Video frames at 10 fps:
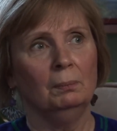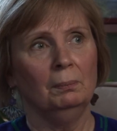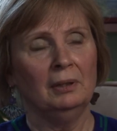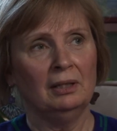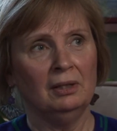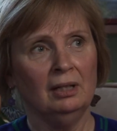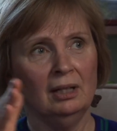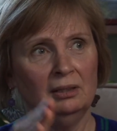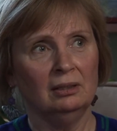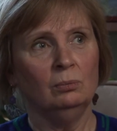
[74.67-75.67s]
but I think I
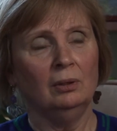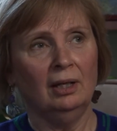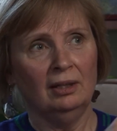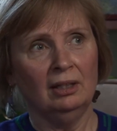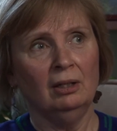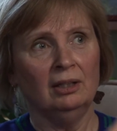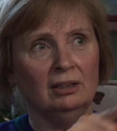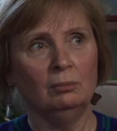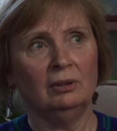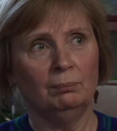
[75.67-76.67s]
did. I think I
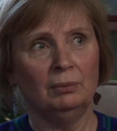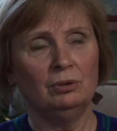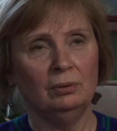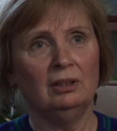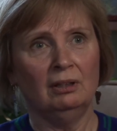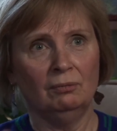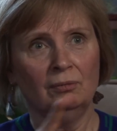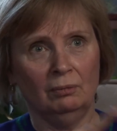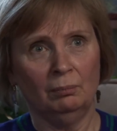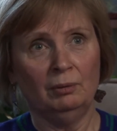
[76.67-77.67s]
did one between every,
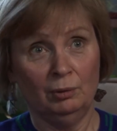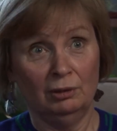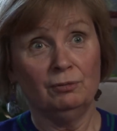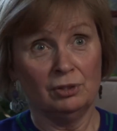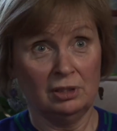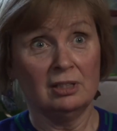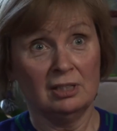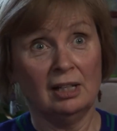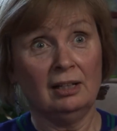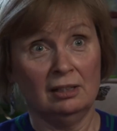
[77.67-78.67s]
between the first and
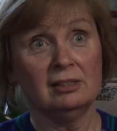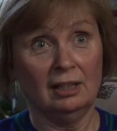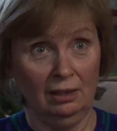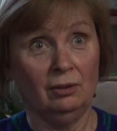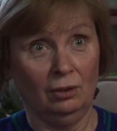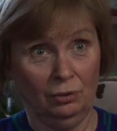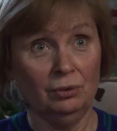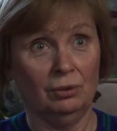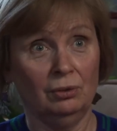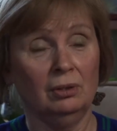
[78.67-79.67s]
second, second and the
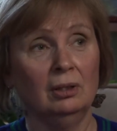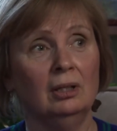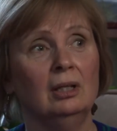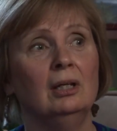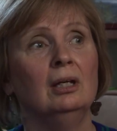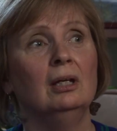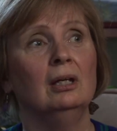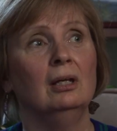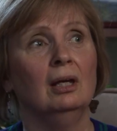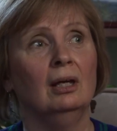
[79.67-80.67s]
third,
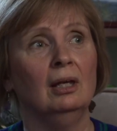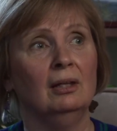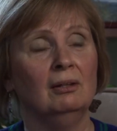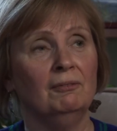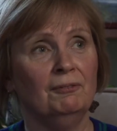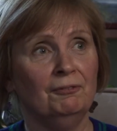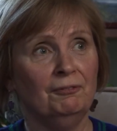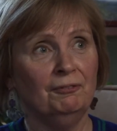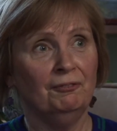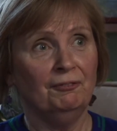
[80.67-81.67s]
and the f-
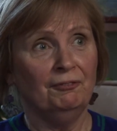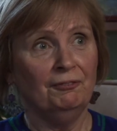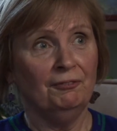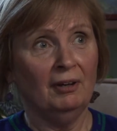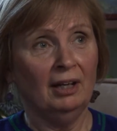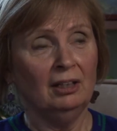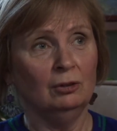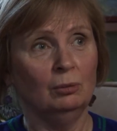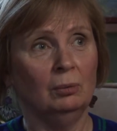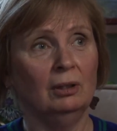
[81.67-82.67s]

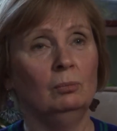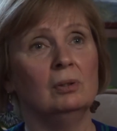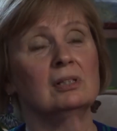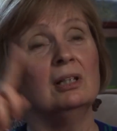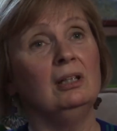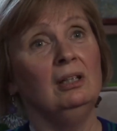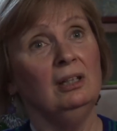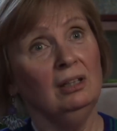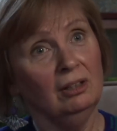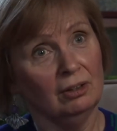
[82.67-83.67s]
final one was a
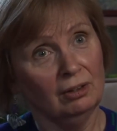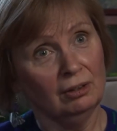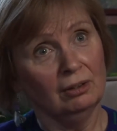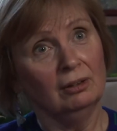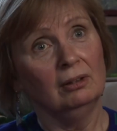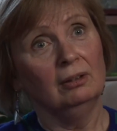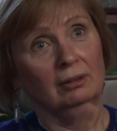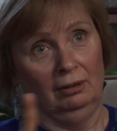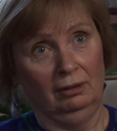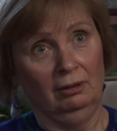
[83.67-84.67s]
year,
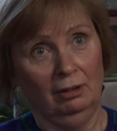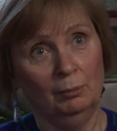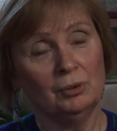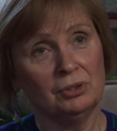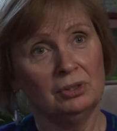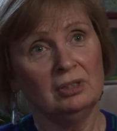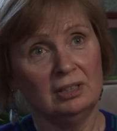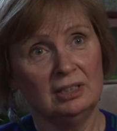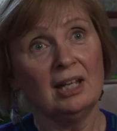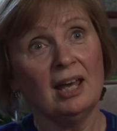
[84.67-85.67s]
almost to the
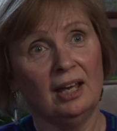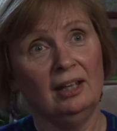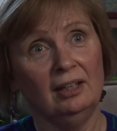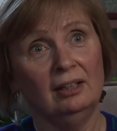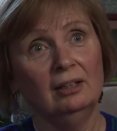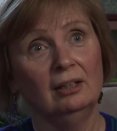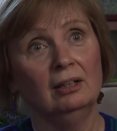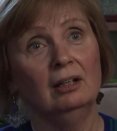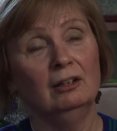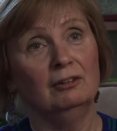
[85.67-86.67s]
day
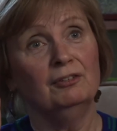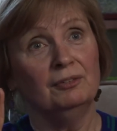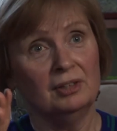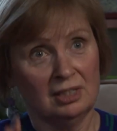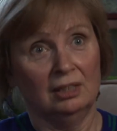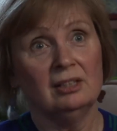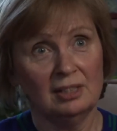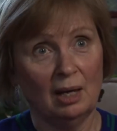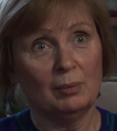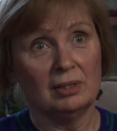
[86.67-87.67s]
of the
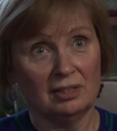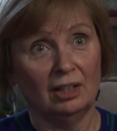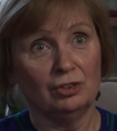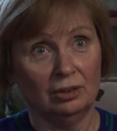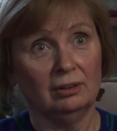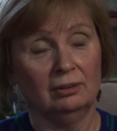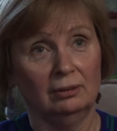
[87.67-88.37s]
psilocybin session.